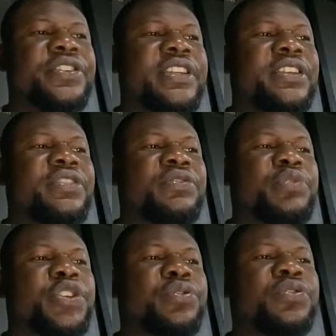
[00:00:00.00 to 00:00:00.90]
We
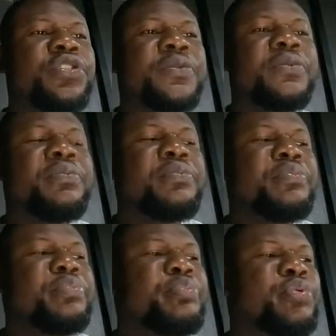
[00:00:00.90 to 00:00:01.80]
shouldn't
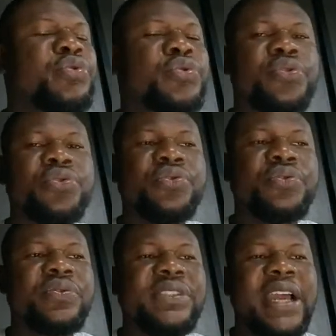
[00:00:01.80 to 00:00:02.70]
put
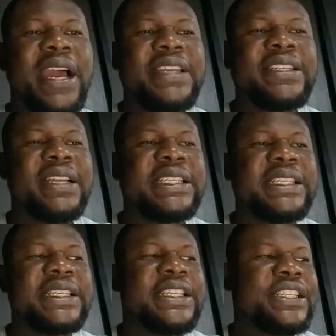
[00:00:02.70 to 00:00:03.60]
the idea that
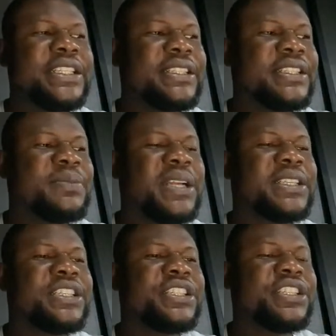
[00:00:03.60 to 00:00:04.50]

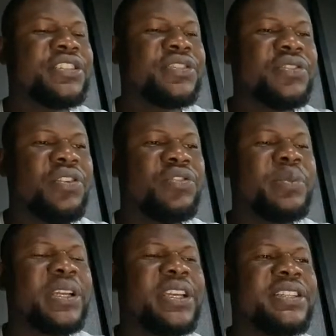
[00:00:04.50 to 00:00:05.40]
smart kitchens or
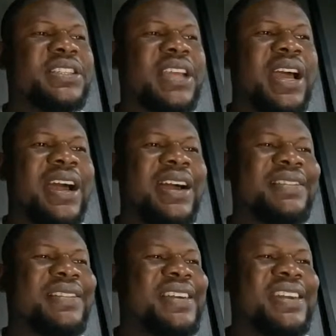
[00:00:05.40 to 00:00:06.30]
automated kitchens are
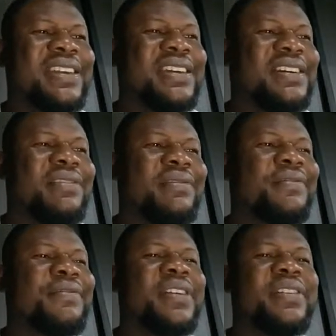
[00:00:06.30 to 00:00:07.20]

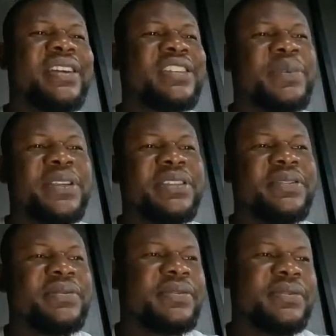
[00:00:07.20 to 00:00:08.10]
very expensive.
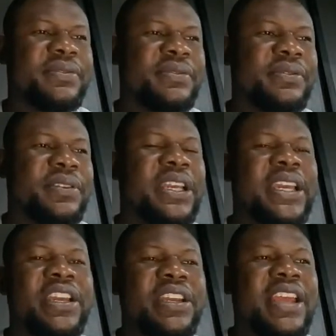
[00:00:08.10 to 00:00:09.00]

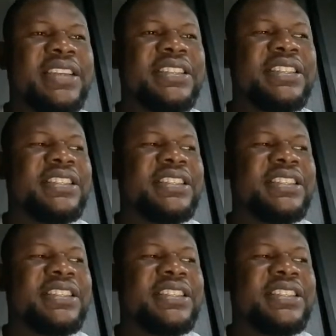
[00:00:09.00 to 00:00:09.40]
There are